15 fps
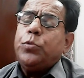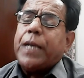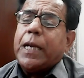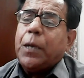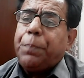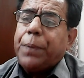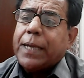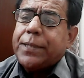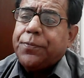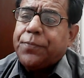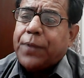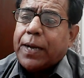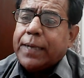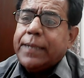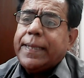then plus
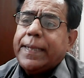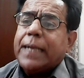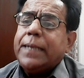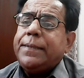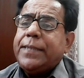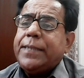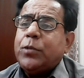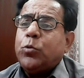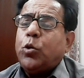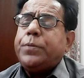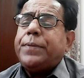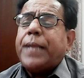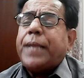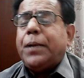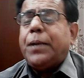1, then 0,
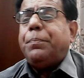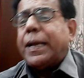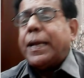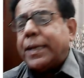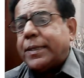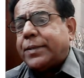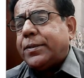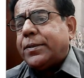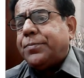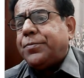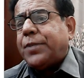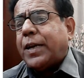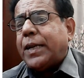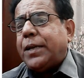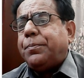then minus
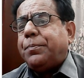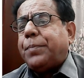1,